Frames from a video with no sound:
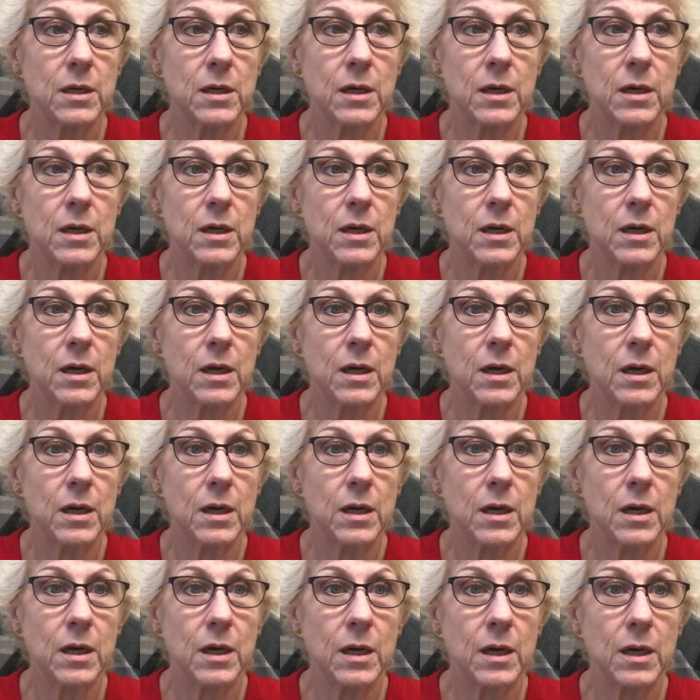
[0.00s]

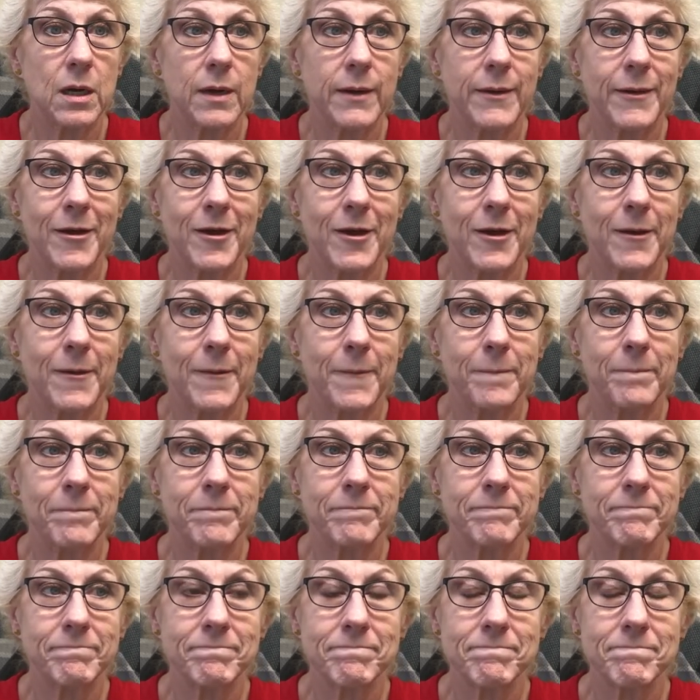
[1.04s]

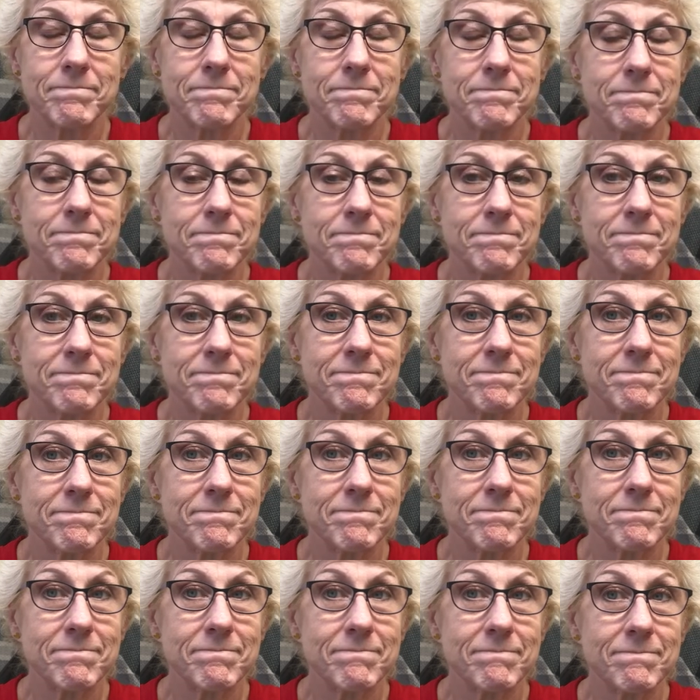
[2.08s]

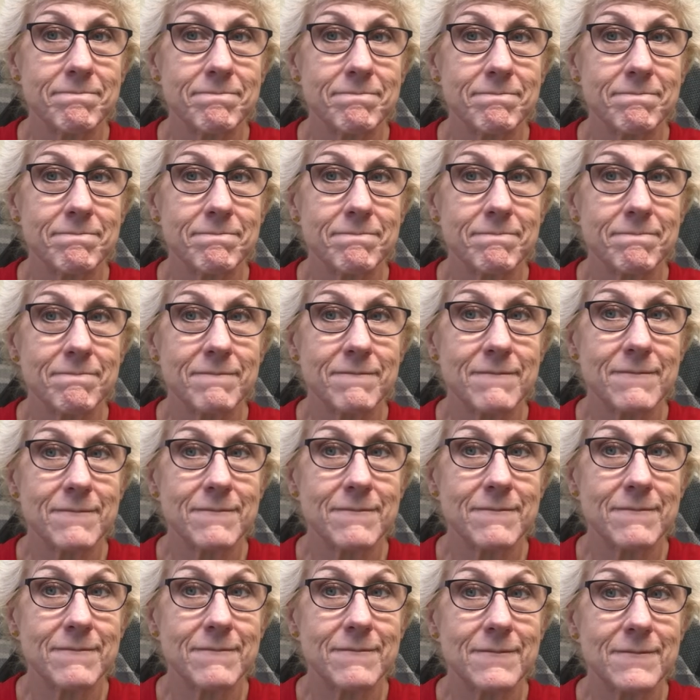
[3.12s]

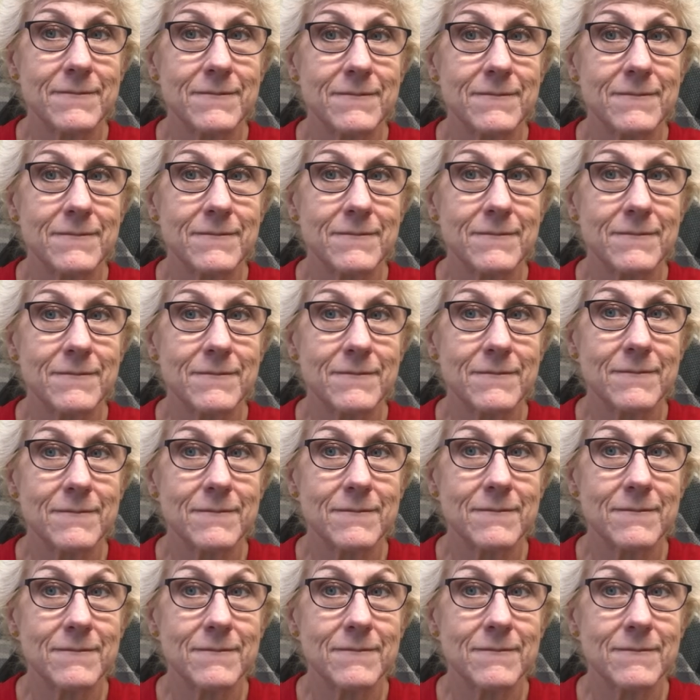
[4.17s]

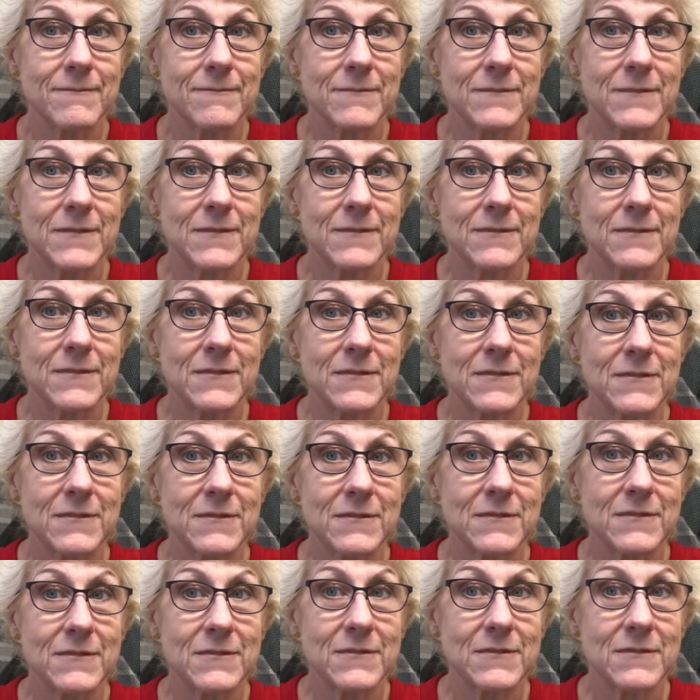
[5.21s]

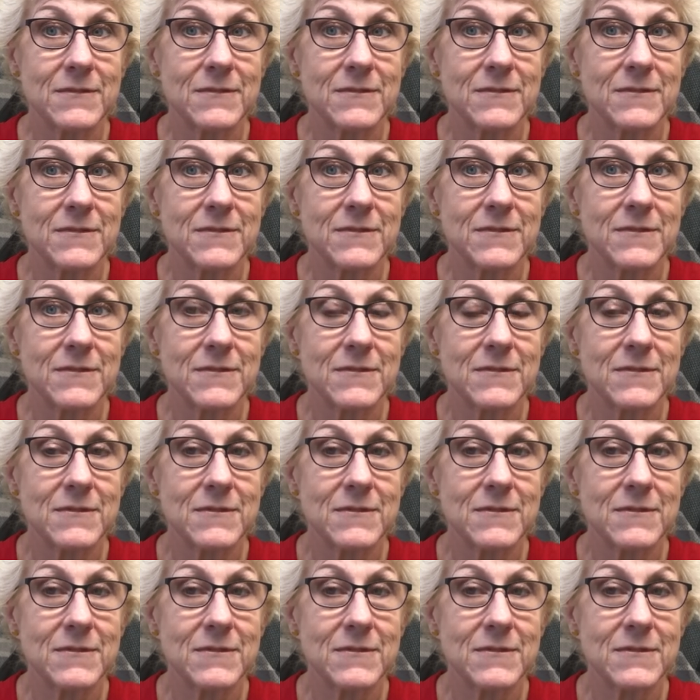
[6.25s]
(no one is talking)